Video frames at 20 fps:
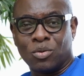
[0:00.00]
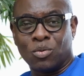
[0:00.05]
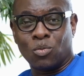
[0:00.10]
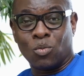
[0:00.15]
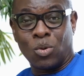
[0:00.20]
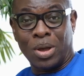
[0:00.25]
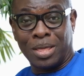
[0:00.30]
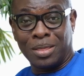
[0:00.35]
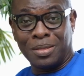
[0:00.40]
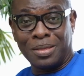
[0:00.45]

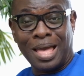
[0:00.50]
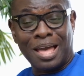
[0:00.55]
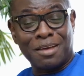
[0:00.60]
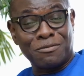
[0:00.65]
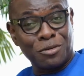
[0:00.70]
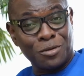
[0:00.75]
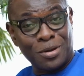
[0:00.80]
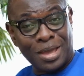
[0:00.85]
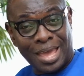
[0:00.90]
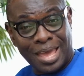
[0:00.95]
Well,
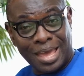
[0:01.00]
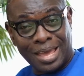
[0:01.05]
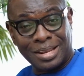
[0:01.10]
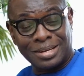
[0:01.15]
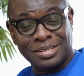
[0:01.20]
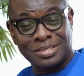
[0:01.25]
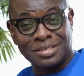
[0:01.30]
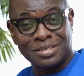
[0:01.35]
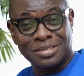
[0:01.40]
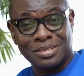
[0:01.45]
have you
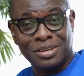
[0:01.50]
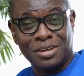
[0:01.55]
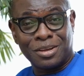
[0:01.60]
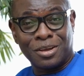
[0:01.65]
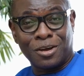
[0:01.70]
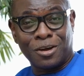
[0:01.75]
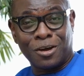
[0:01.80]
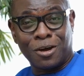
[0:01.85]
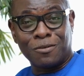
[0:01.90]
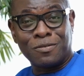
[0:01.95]
heard
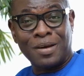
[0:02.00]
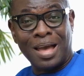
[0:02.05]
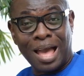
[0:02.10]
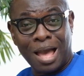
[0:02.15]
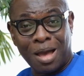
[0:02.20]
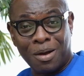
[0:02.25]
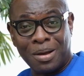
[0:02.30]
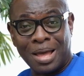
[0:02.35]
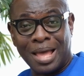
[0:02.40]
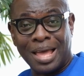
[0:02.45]
of
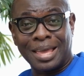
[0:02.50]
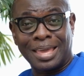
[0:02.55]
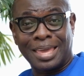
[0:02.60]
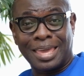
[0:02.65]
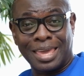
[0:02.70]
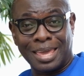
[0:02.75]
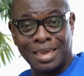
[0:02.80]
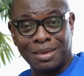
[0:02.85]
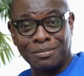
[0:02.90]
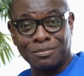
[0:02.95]
how I
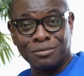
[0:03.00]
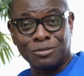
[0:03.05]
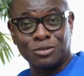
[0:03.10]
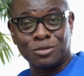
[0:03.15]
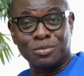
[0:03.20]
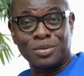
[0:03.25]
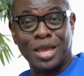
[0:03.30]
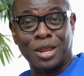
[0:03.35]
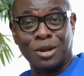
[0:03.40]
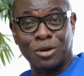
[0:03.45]
came
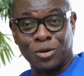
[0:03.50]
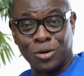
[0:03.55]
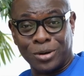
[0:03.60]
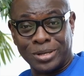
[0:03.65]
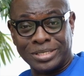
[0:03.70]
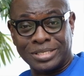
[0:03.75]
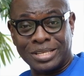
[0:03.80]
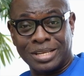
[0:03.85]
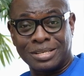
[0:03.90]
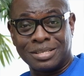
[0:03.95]
to the
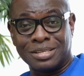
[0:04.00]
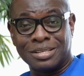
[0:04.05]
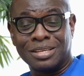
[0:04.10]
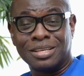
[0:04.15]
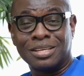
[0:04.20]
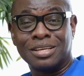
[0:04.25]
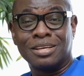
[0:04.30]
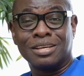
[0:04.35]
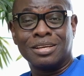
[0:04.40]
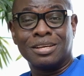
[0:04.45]
anointed
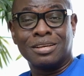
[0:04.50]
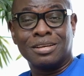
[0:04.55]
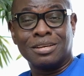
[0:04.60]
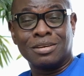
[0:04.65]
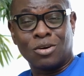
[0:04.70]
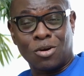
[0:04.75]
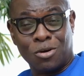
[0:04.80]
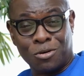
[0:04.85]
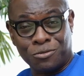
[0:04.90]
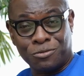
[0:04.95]

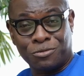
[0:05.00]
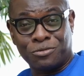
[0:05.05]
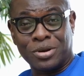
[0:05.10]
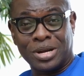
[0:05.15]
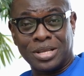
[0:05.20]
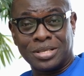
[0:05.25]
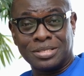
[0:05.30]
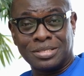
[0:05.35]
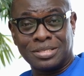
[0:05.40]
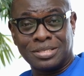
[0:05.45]

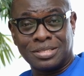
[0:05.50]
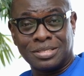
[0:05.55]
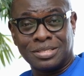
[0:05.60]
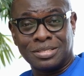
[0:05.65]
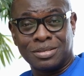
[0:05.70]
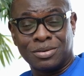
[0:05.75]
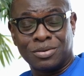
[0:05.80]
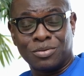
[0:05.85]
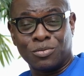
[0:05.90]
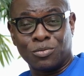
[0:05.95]
conference
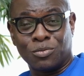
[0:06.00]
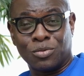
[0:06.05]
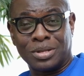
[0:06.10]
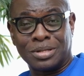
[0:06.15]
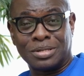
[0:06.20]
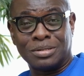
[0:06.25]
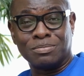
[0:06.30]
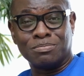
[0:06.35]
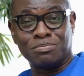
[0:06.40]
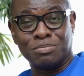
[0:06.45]

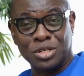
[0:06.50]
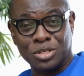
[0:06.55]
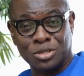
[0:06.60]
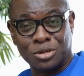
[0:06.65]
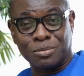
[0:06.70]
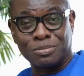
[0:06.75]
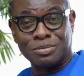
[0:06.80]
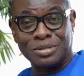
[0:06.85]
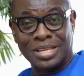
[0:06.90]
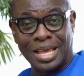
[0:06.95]
with
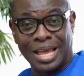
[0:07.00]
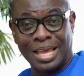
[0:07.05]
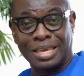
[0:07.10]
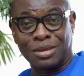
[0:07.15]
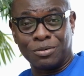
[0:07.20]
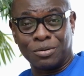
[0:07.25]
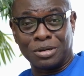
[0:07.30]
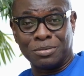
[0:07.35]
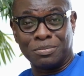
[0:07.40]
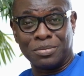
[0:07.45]
Bishop
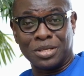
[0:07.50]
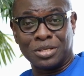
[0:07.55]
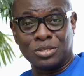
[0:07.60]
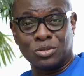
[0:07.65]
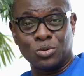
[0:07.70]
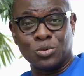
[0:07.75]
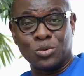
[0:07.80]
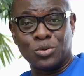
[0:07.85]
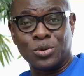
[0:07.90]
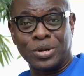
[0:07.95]
Dag
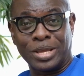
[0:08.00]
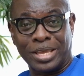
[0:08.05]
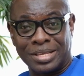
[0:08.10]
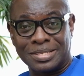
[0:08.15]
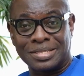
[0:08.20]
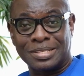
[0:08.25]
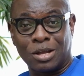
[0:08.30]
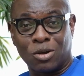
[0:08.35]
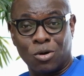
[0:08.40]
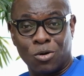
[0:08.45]
Heward-Mills, who
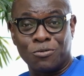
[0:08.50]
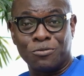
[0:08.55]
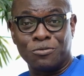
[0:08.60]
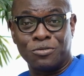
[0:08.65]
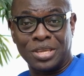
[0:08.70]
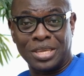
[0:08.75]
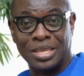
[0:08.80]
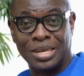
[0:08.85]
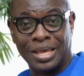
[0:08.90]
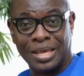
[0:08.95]
is the
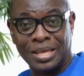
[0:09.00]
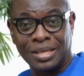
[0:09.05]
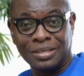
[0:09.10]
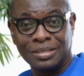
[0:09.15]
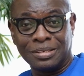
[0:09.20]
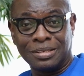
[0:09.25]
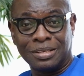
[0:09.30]
convener?